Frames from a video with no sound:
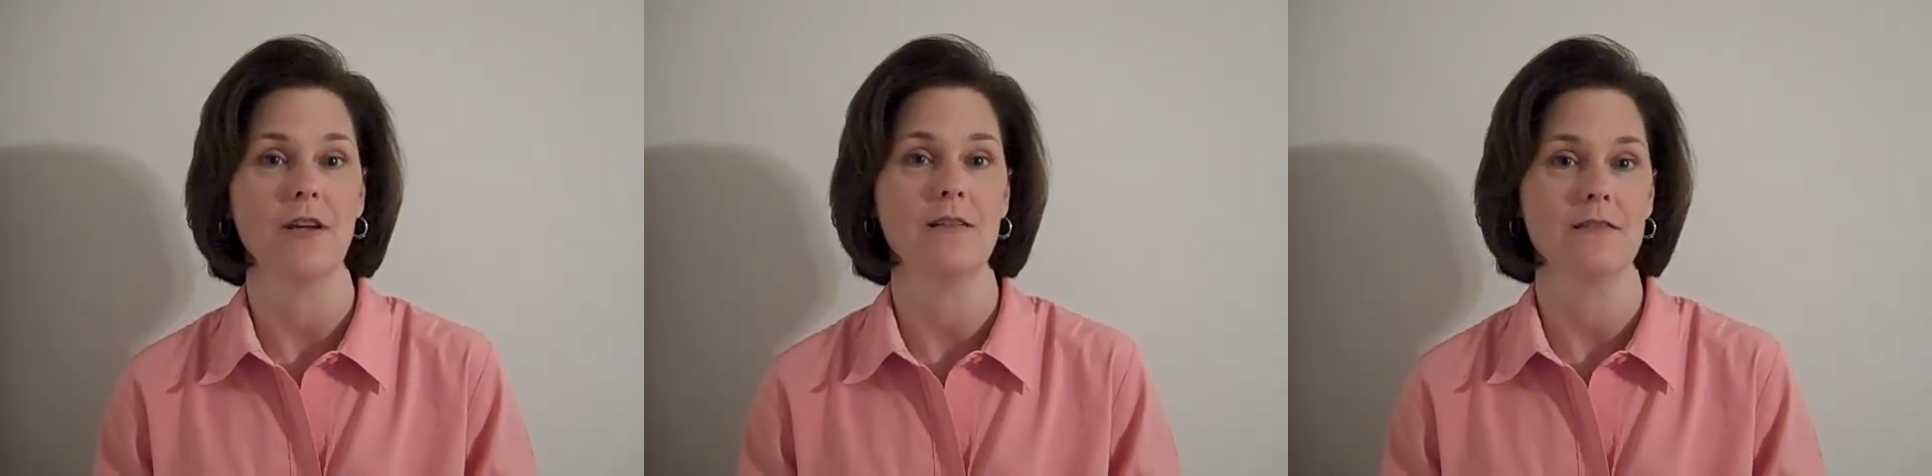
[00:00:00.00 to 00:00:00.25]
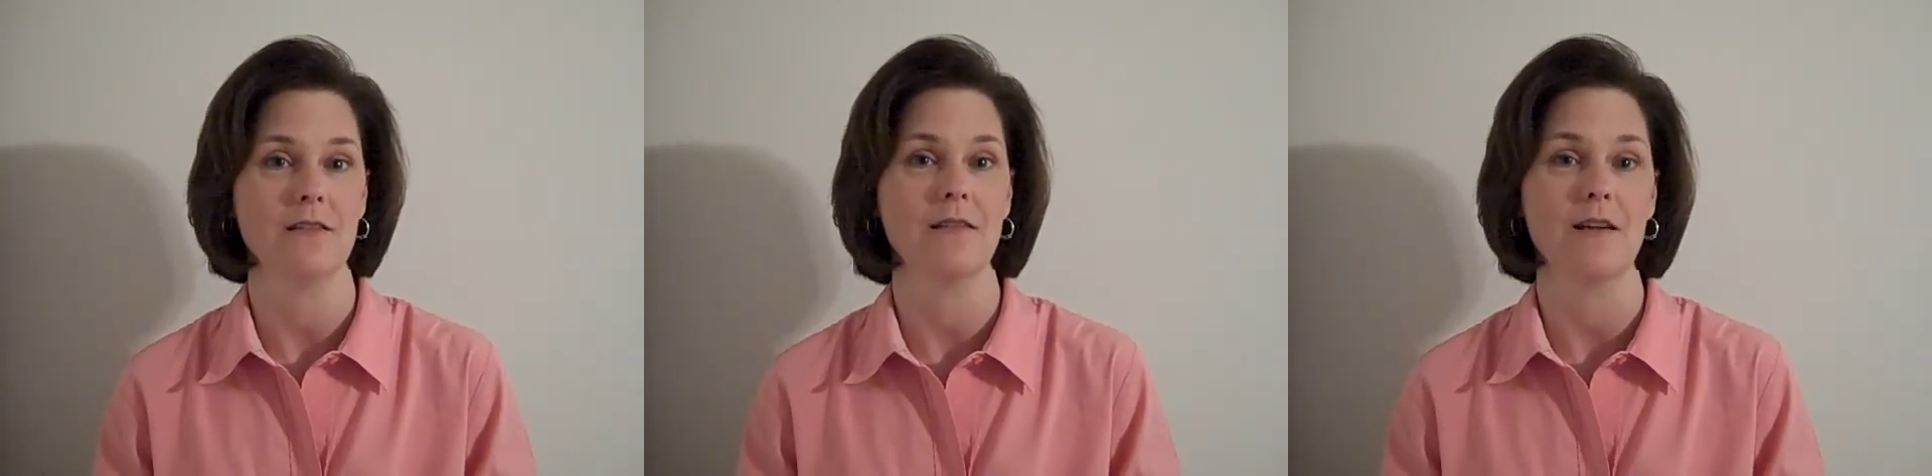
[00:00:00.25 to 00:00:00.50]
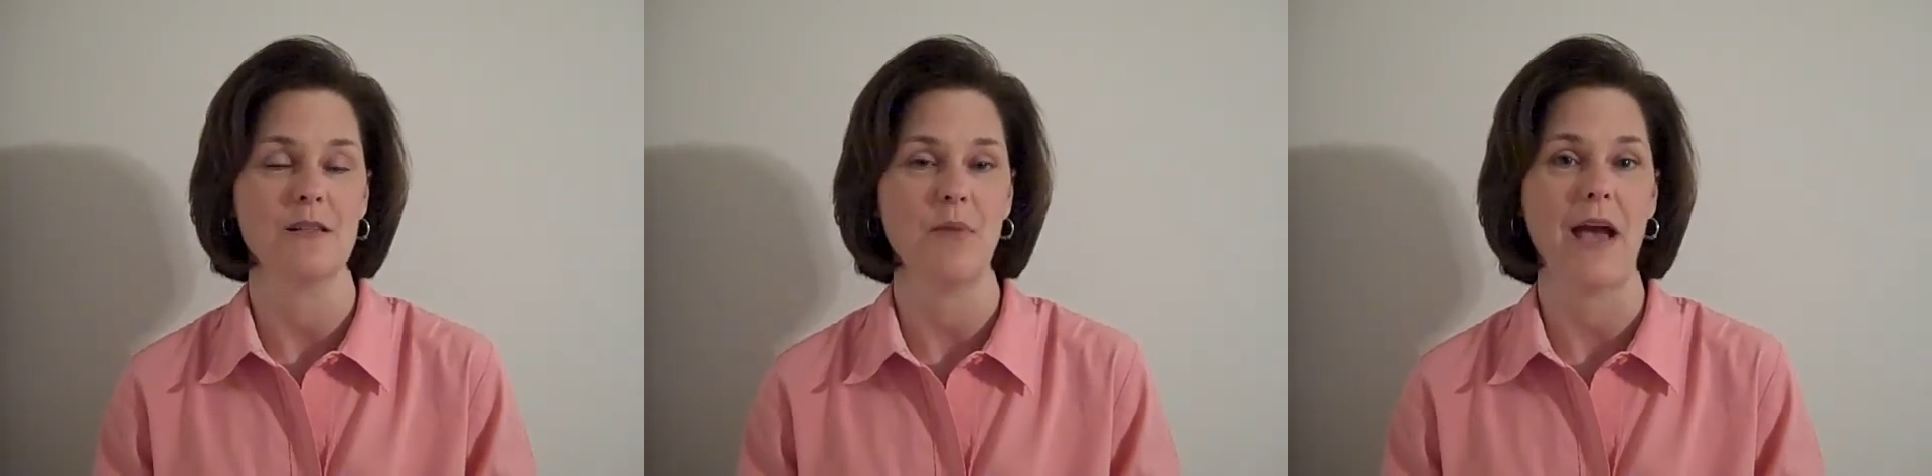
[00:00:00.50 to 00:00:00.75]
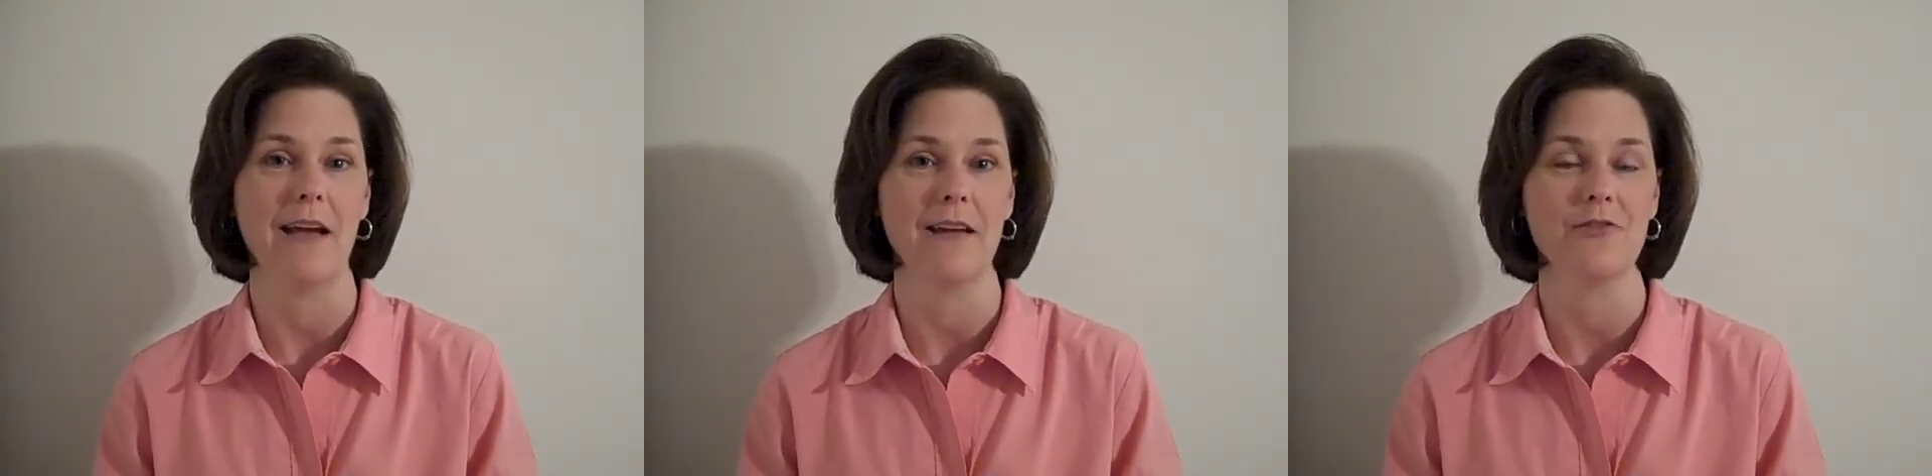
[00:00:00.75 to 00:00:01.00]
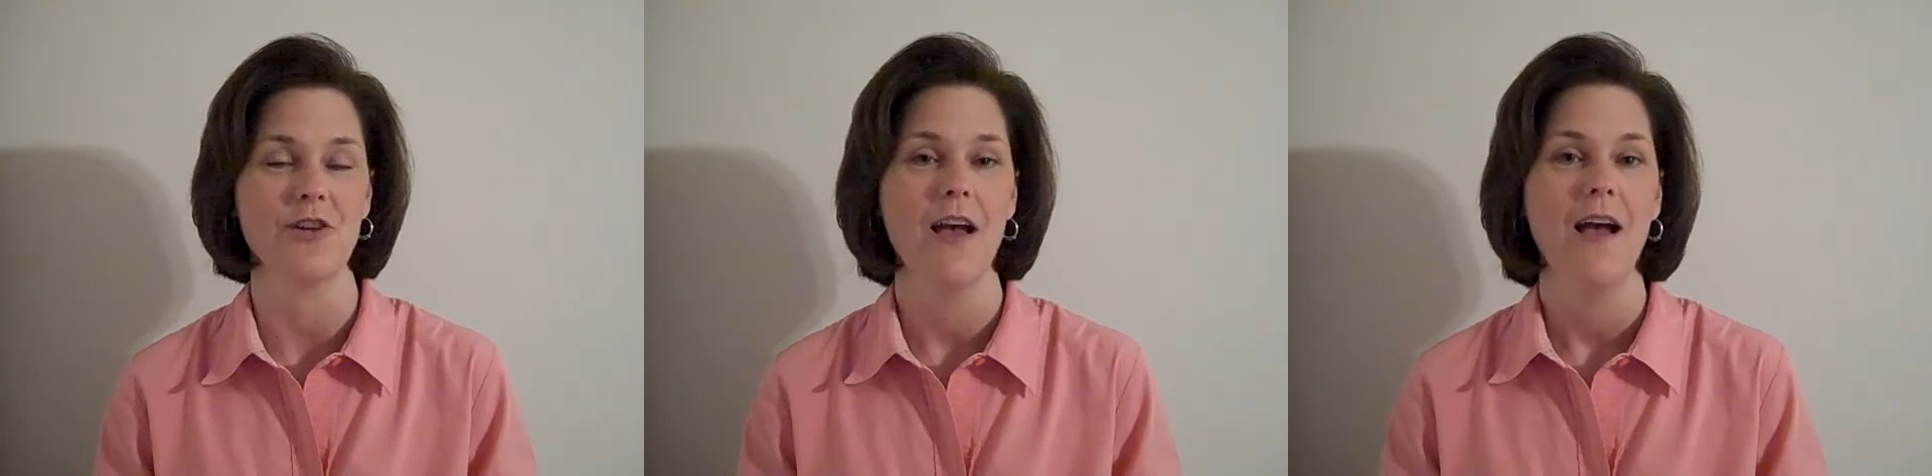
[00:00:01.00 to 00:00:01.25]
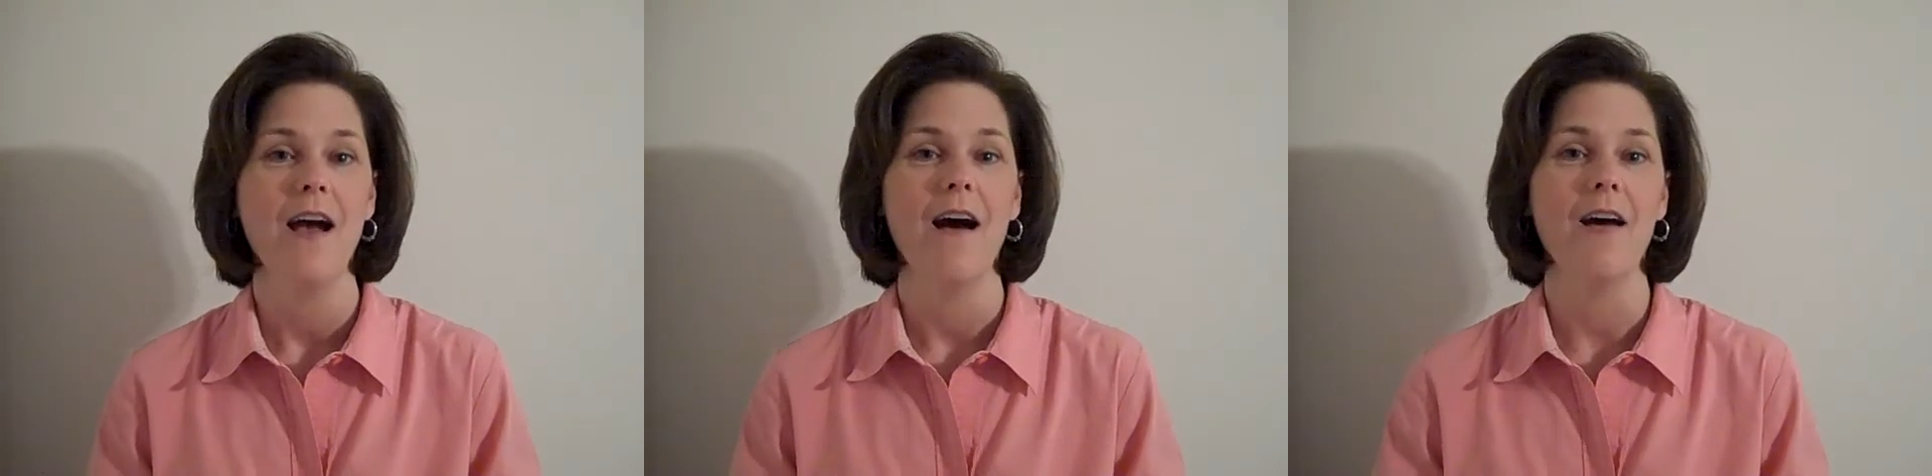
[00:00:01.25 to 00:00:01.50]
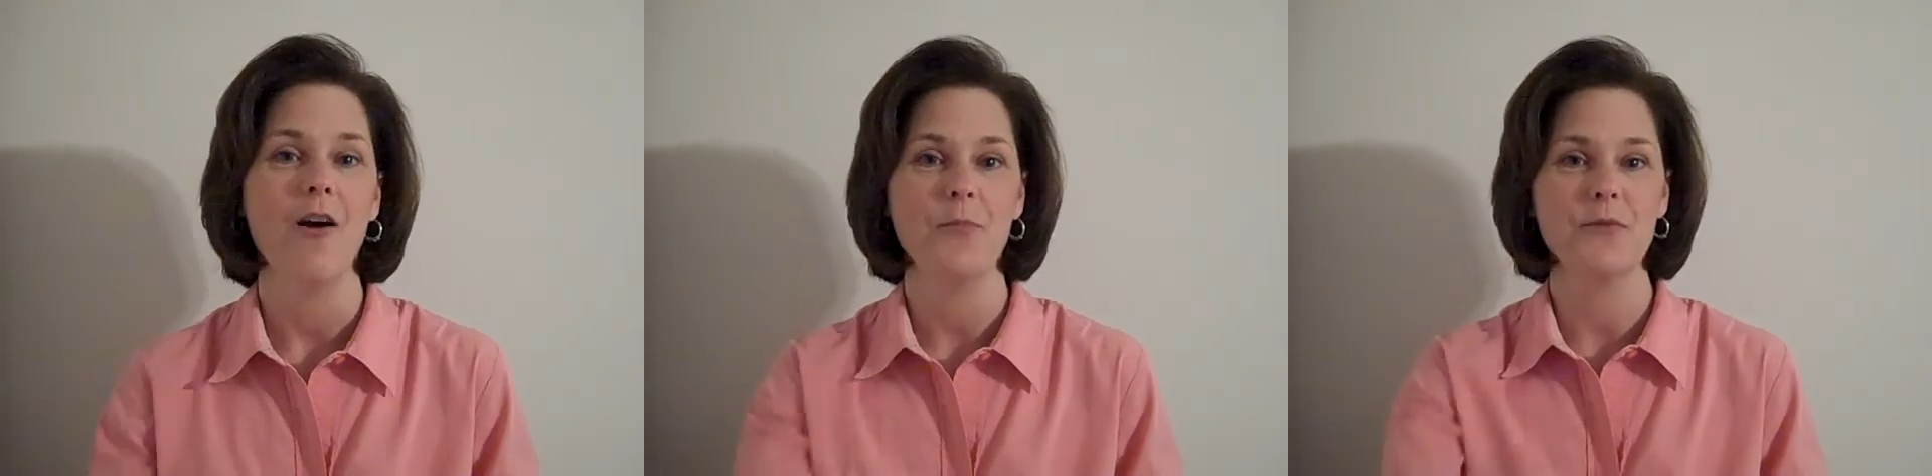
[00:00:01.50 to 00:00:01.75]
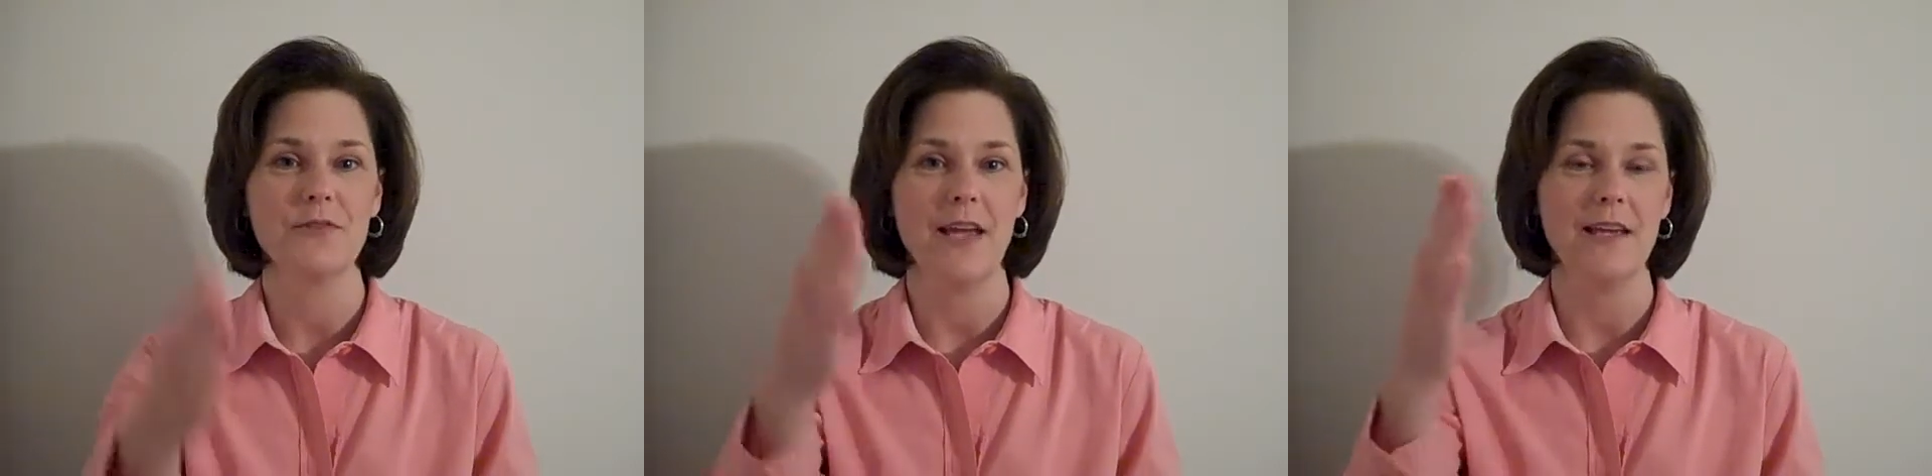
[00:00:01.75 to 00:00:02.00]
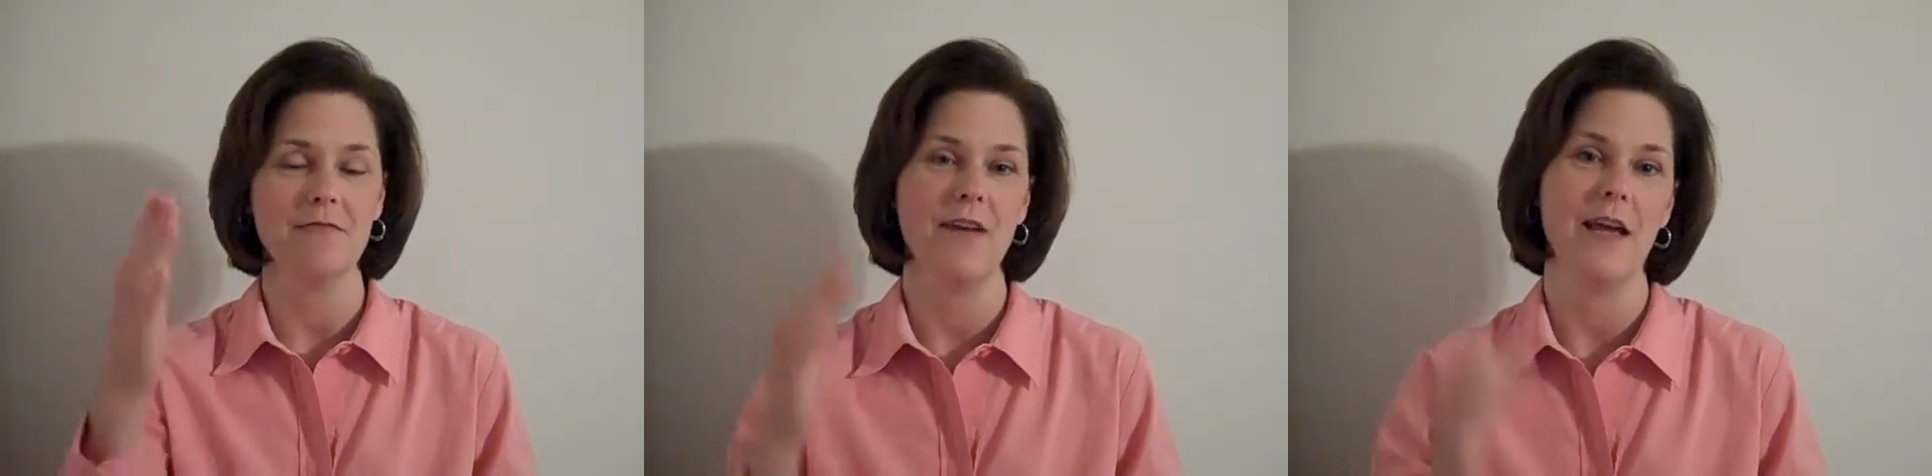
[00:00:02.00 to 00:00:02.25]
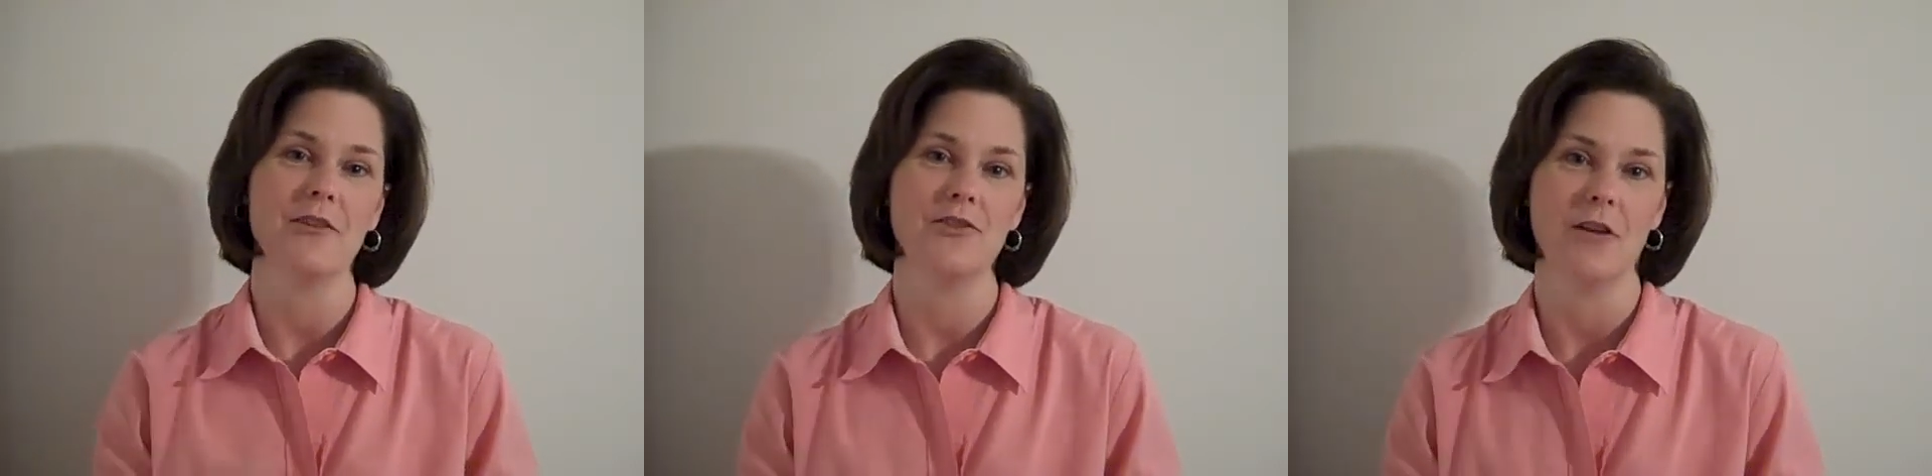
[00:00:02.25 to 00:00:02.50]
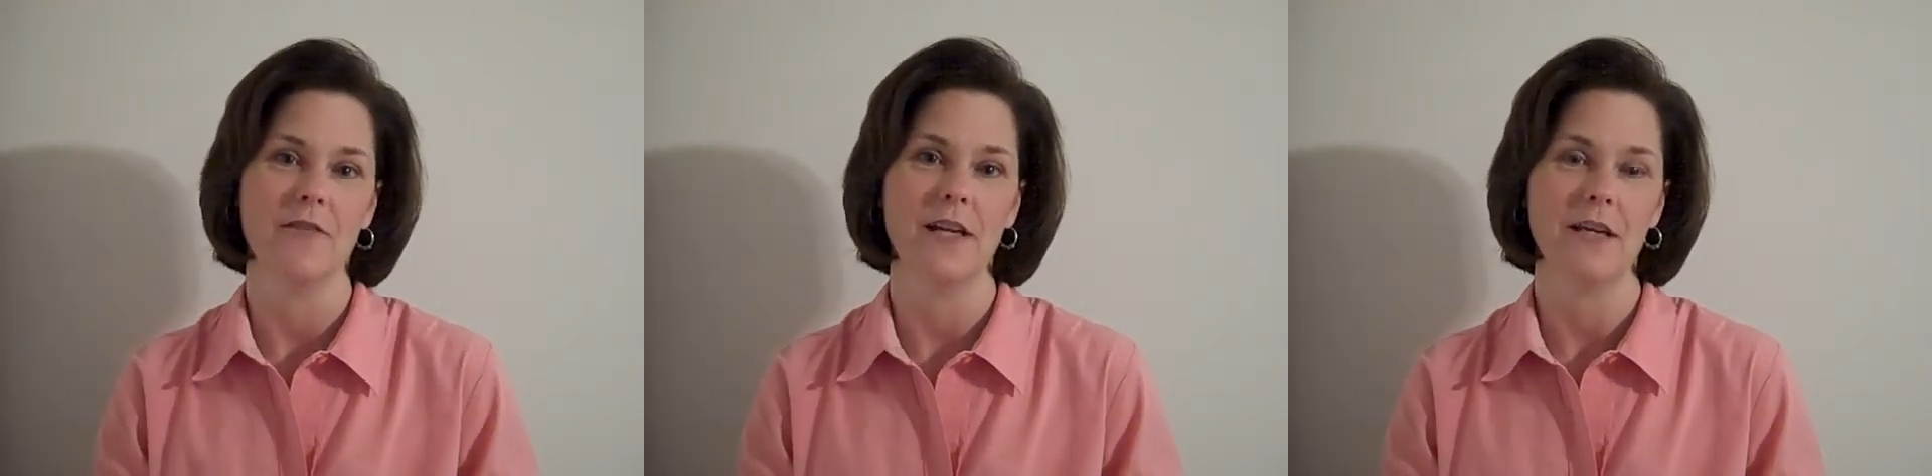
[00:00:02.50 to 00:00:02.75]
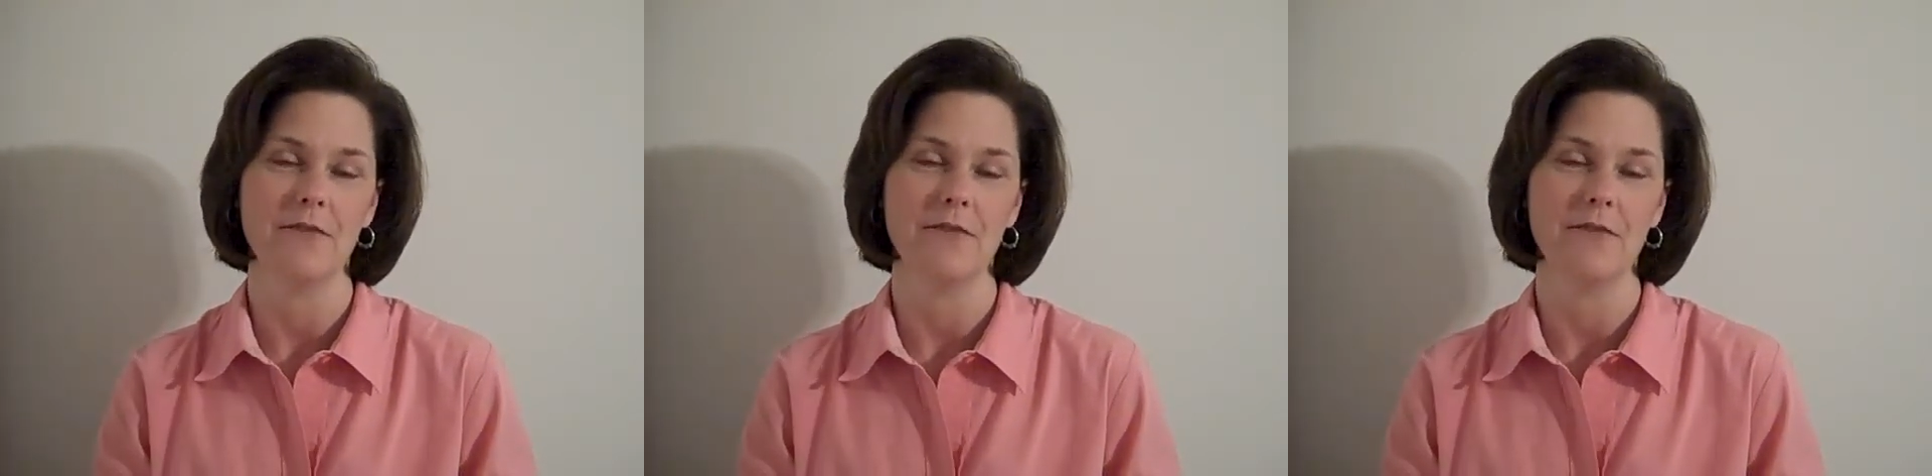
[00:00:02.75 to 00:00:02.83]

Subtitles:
It's a nice package. I hope you'll take advantage of it.